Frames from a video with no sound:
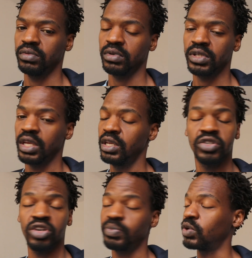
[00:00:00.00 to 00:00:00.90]
Okay?
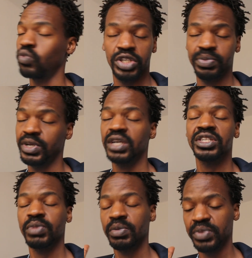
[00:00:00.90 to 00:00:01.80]
It's not about worshiping God,
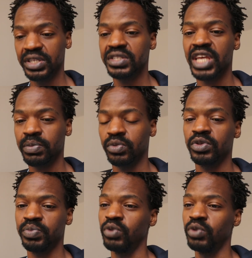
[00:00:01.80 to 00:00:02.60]
it's about being discipled,